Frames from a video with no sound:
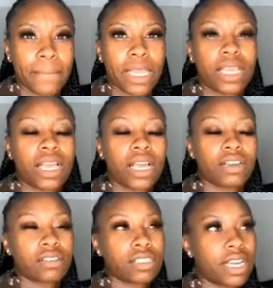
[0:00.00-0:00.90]
Oh,
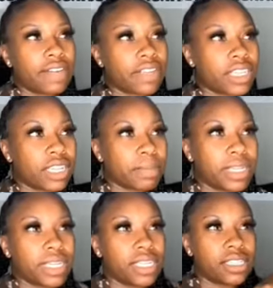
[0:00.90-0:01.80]
South Carolina. But
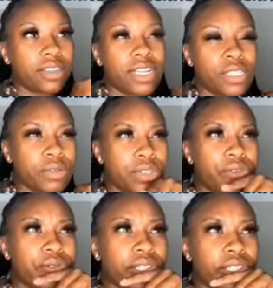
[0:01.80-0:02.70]
so that's where you
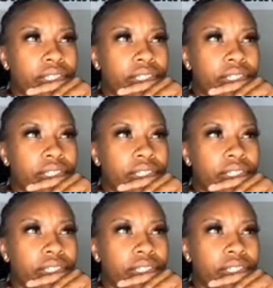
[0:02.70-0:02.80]
was.